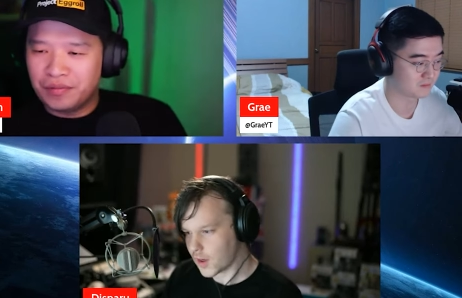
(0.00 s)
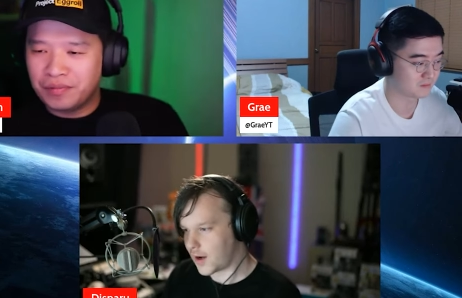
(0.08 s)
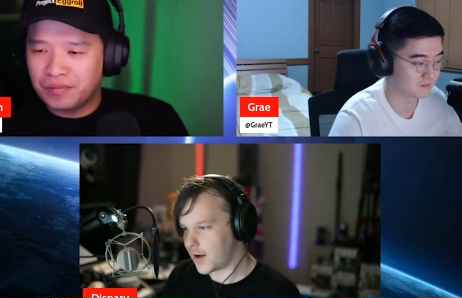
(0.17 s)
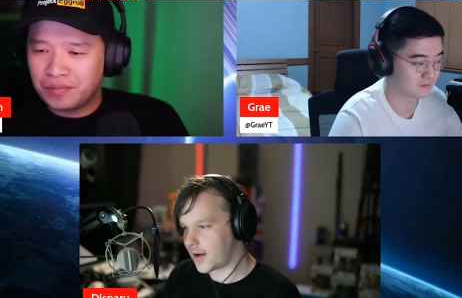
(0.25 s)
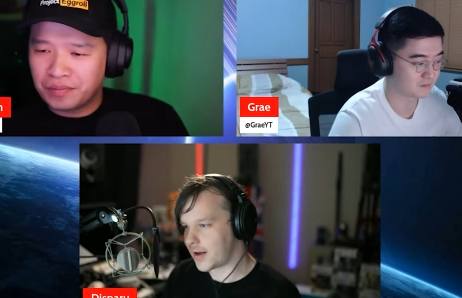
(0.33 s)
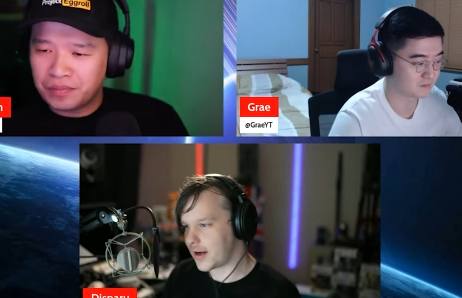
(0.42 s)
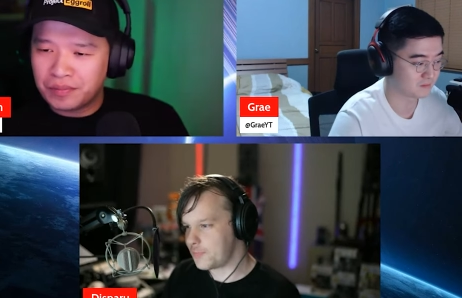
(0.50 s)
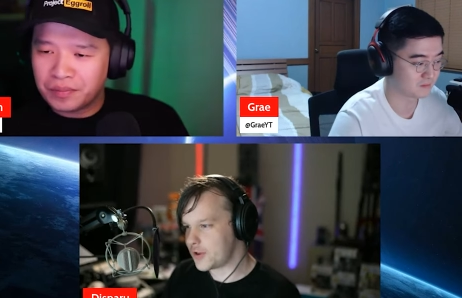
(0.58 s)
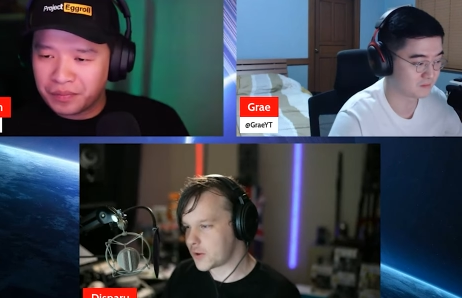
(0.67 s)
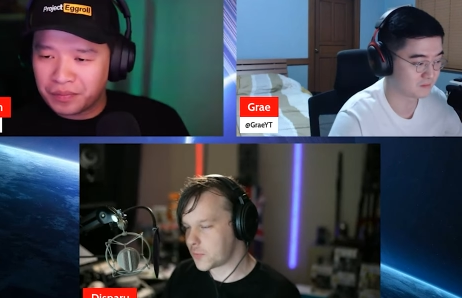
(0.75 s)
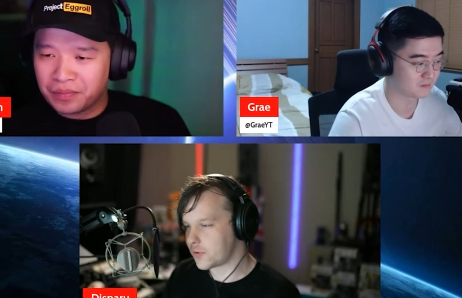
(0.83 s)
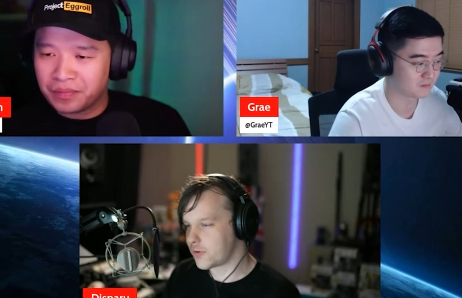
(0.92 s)
Speaker 1: Uh, I'm
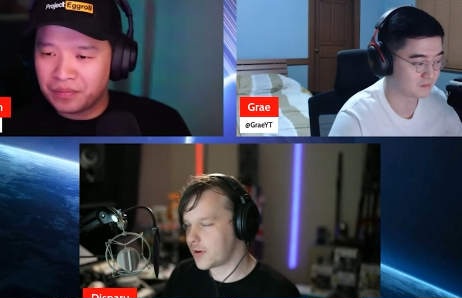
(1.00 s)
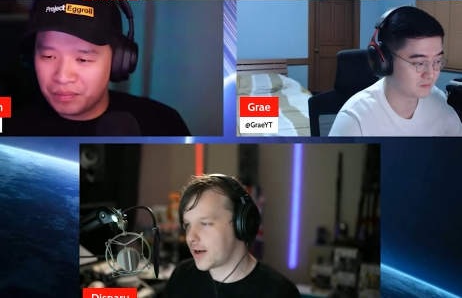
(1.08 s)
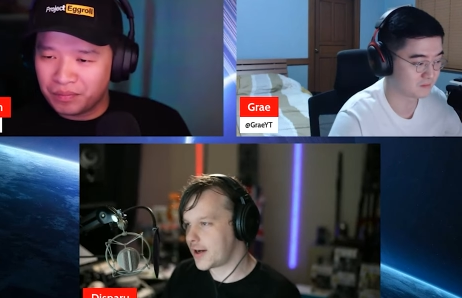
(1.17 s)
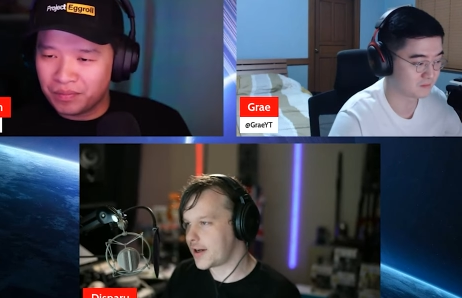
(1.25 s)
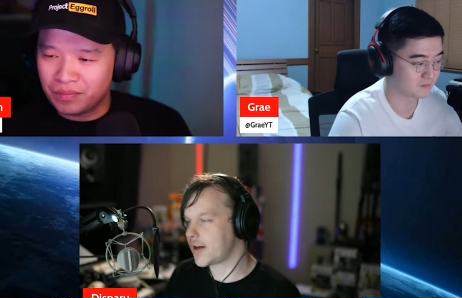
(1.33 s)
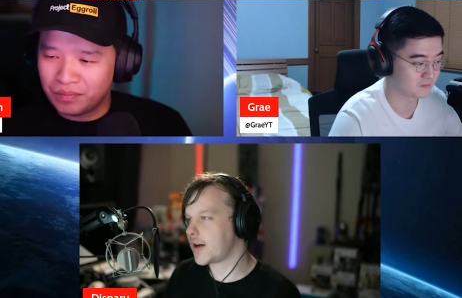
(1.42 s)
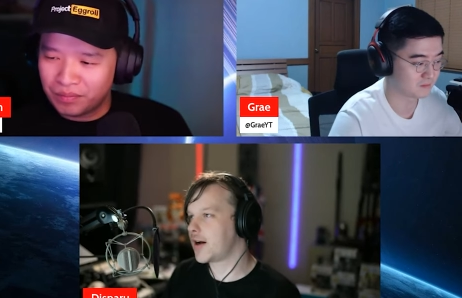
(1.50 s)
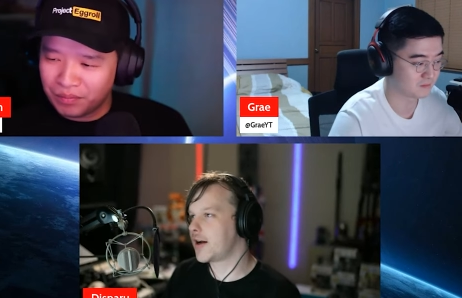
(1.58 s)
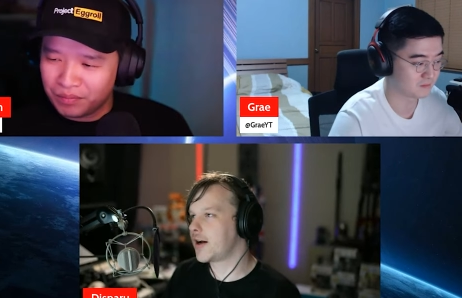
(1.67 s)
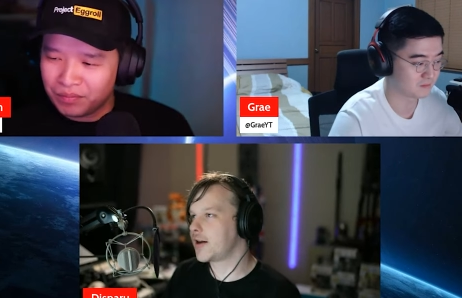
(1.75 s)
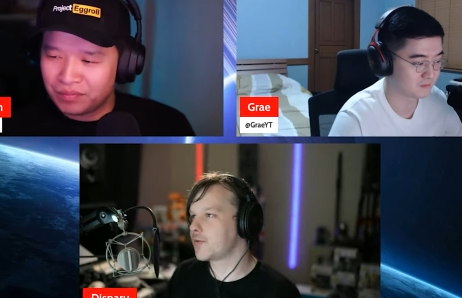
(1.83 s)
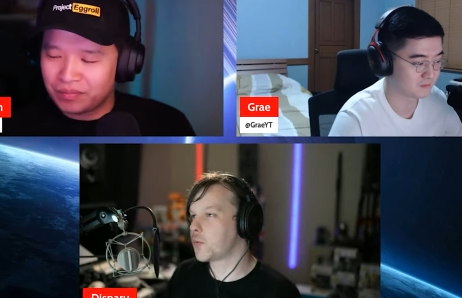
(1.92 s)
Disparu. I, uh,
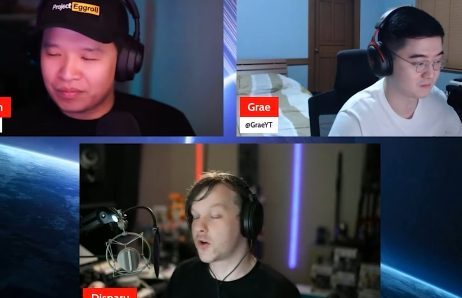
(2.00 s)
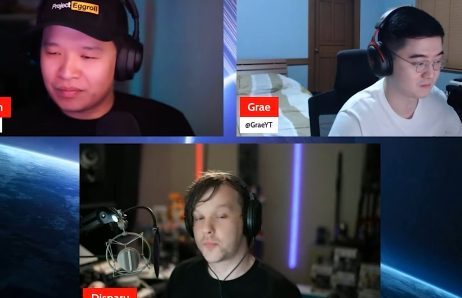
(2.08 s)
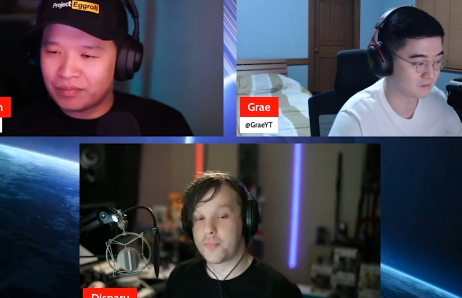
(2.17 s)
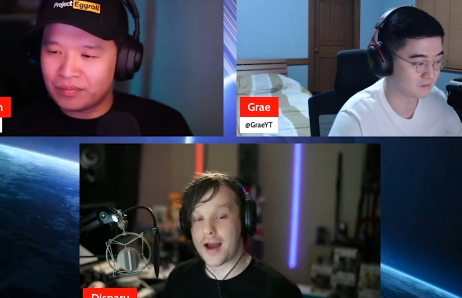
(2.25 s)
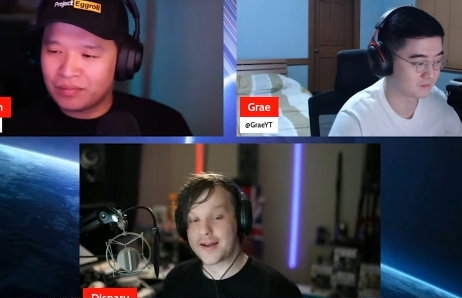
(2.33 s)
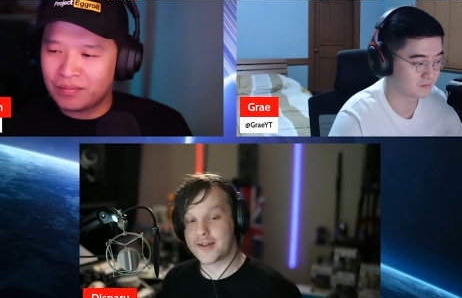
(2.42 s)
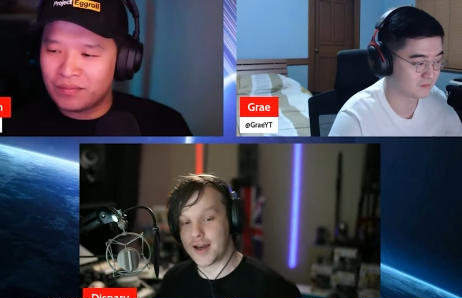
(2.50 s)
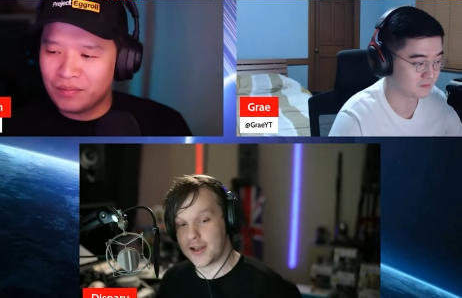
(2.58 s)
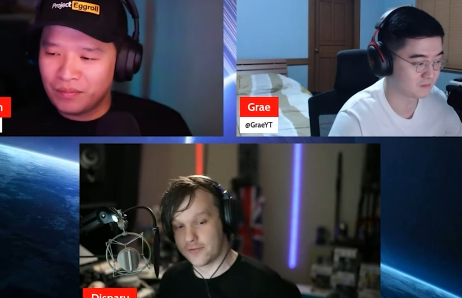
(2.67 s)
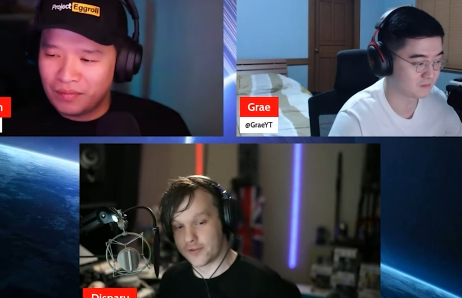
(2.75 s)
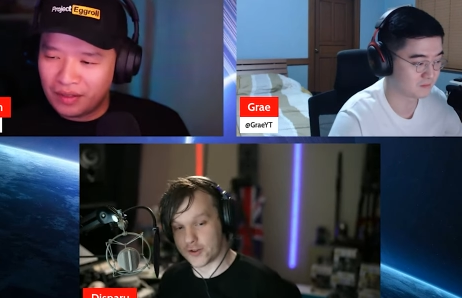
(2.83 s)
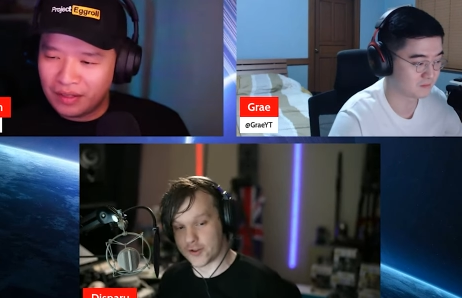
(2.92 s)
I watch bad
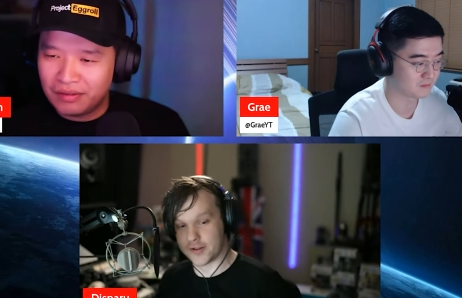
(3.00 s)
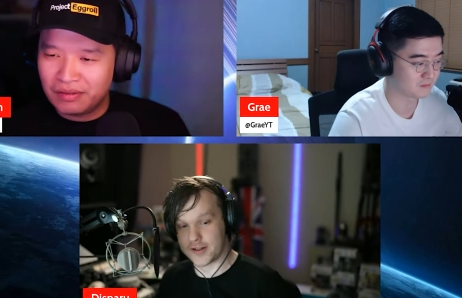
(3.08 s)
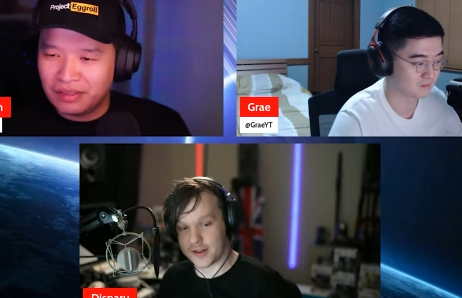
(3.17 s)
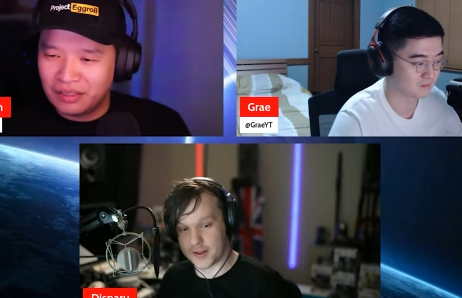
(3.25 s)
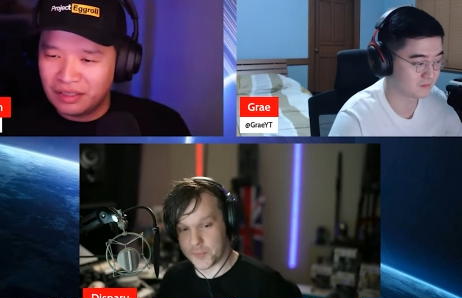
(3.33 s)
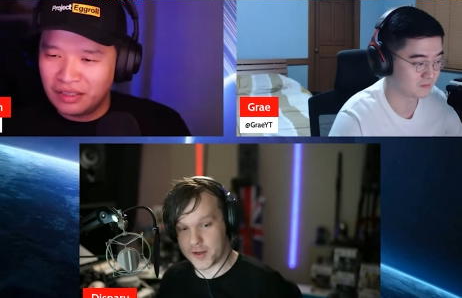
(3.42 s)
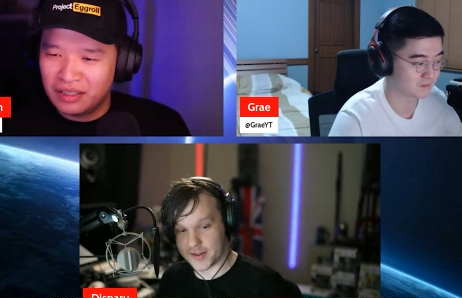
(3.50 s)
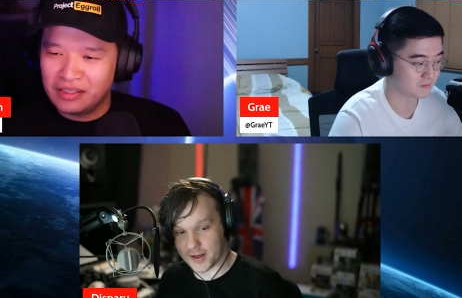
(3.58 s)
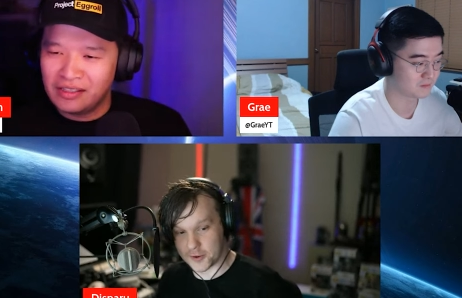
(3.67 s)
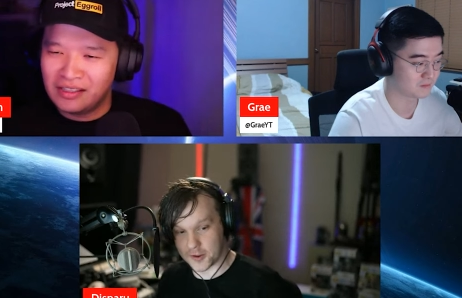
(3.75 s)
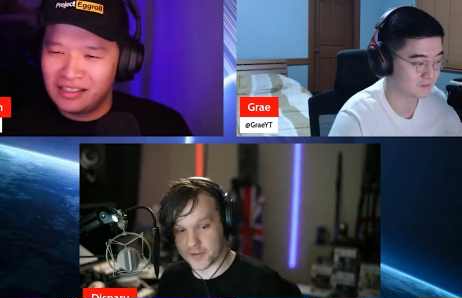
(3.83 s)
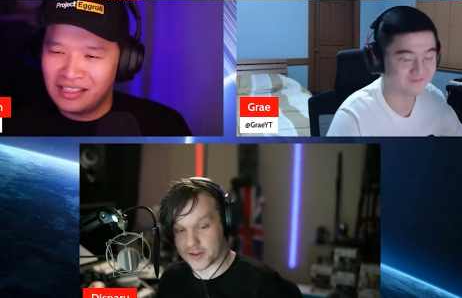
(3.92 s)
television and take the piss
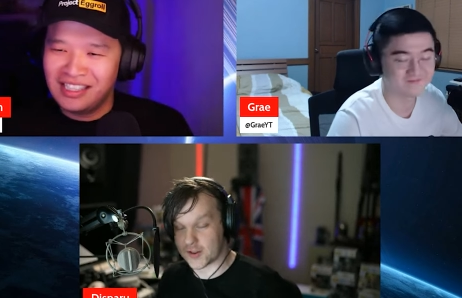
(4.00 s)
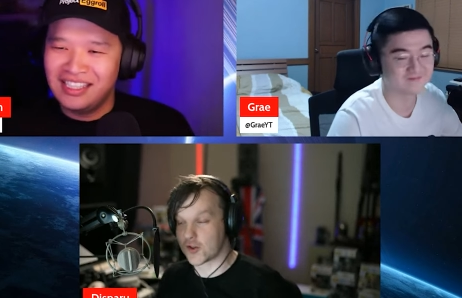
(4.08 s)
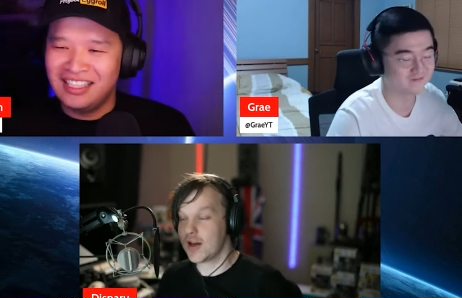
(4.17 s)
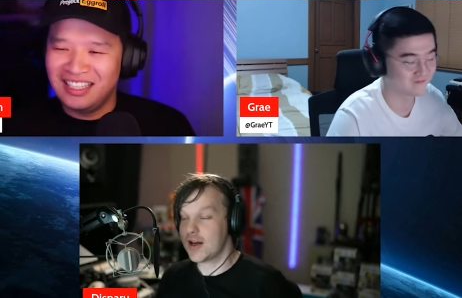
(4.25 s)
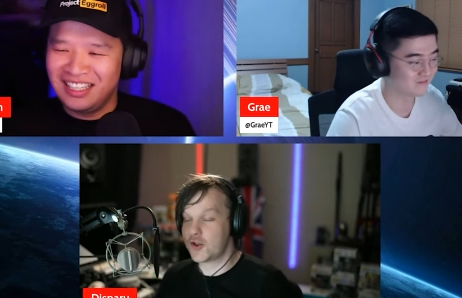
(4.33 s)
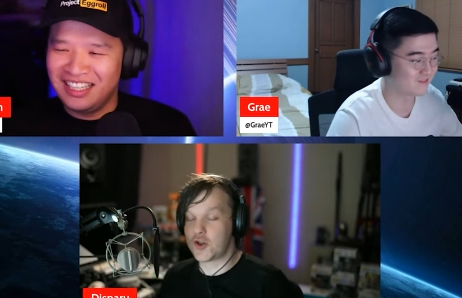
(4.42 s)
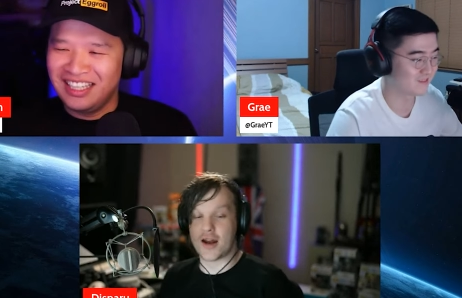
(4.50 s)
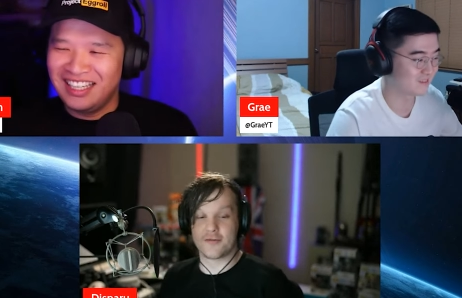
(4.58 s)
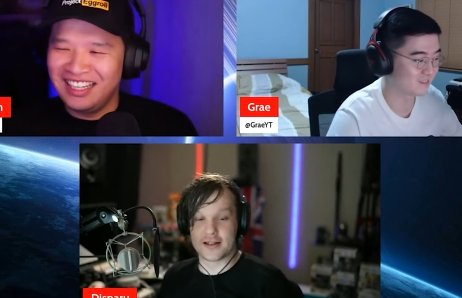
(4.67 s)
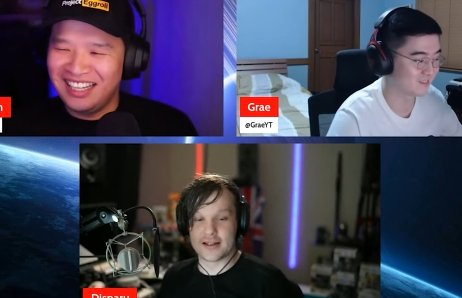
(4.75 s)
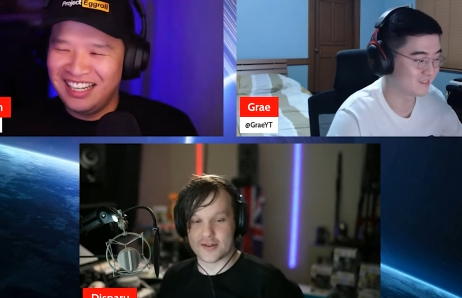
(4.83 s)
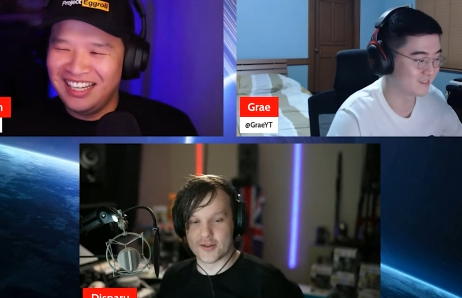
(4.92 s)
out of it. Is mm-hmm.
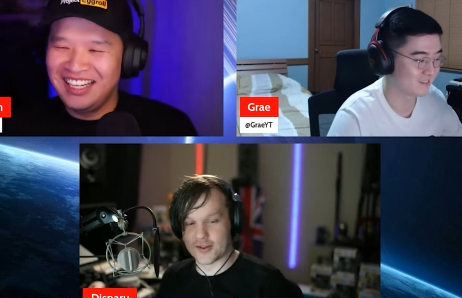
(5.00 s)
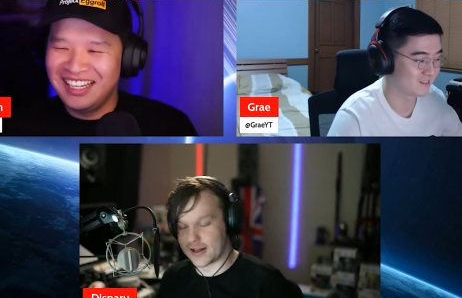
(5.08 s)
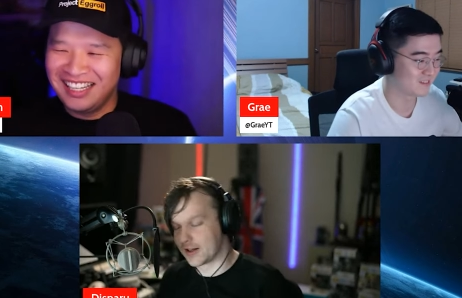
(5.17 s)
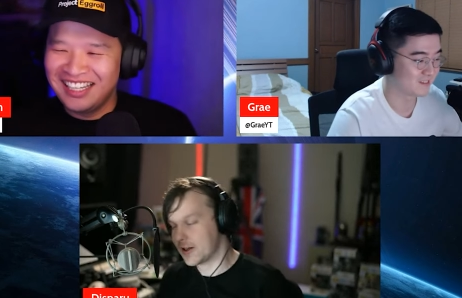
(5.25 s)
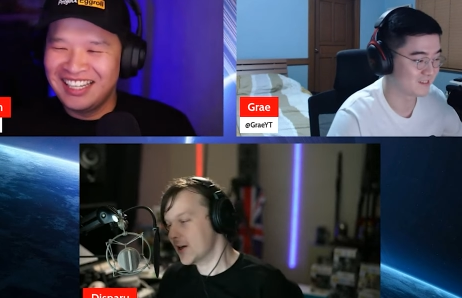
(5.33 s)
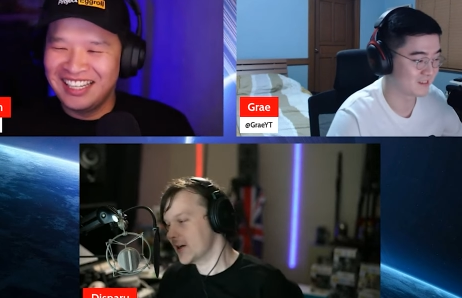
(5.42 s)
generally the thing.